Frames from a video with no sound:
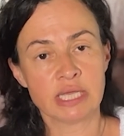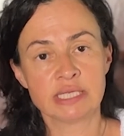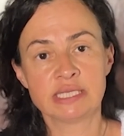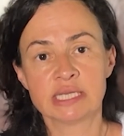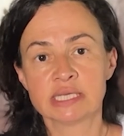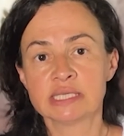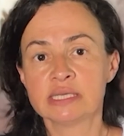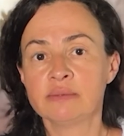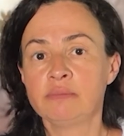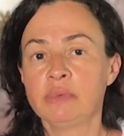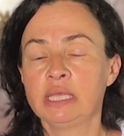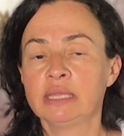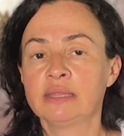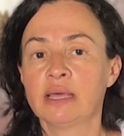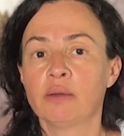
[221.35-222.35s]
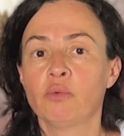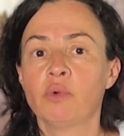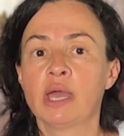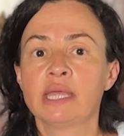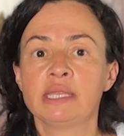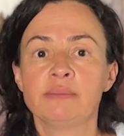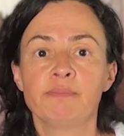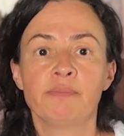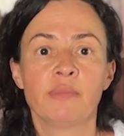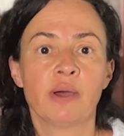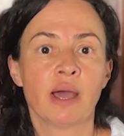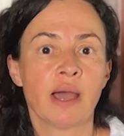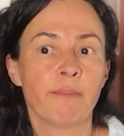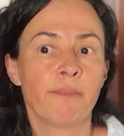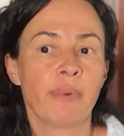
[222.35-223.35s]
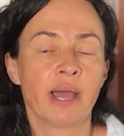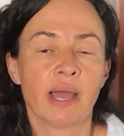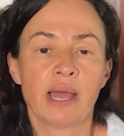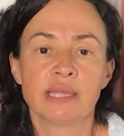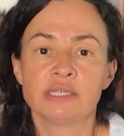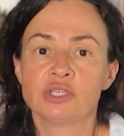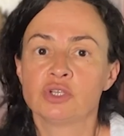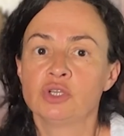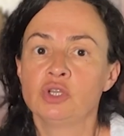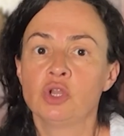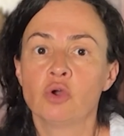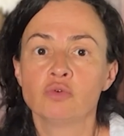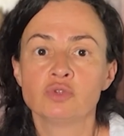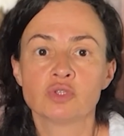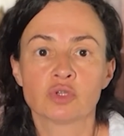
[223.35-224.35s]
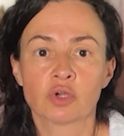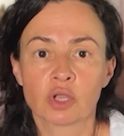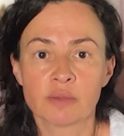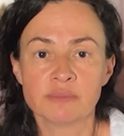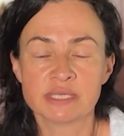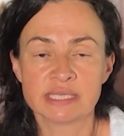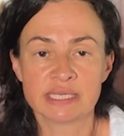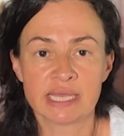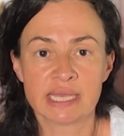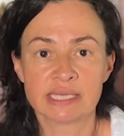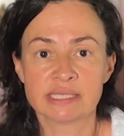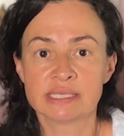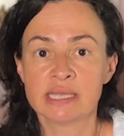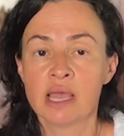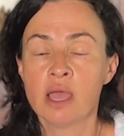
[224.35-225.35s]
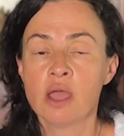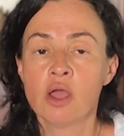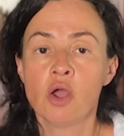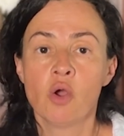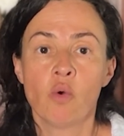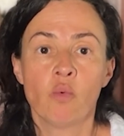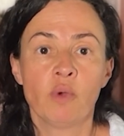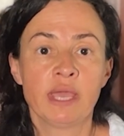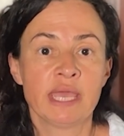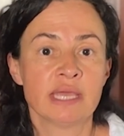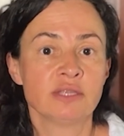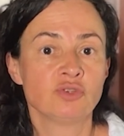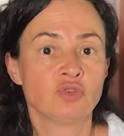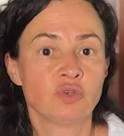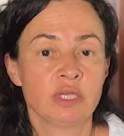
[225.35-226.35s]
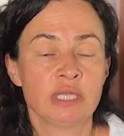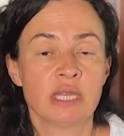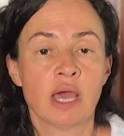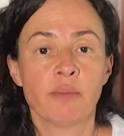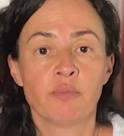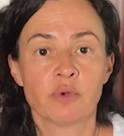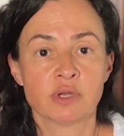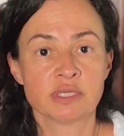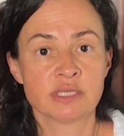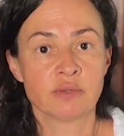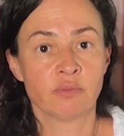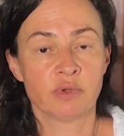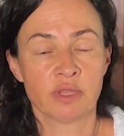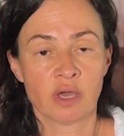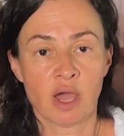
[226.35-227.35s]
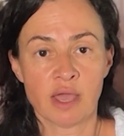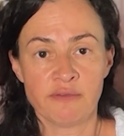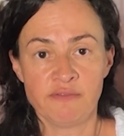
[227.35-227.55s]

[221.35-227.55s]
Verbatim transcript: It doesn't mean that it, but under no circumstance we can treat a person with high